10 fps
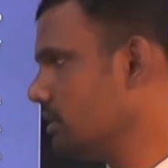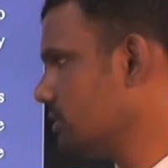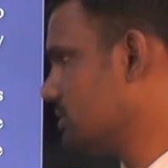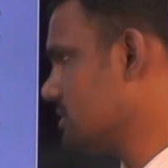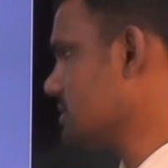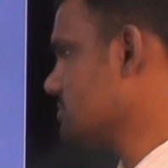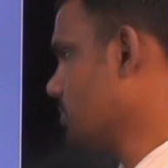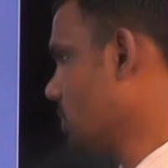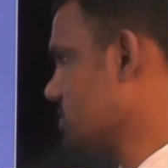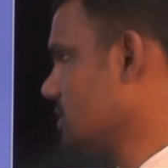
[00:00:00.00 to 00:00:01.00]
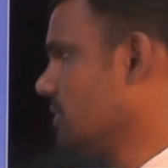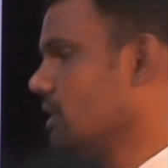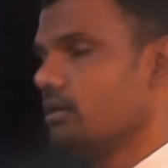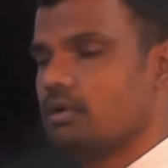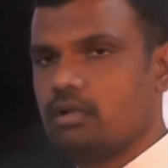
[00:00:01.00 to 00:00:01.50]
So this is
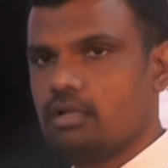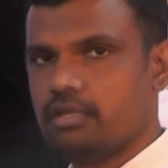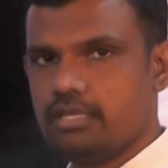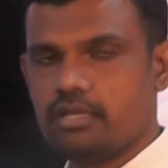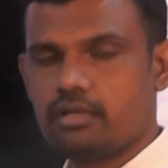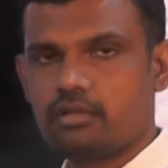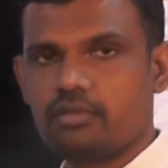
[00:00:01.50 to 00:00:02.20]
possible here.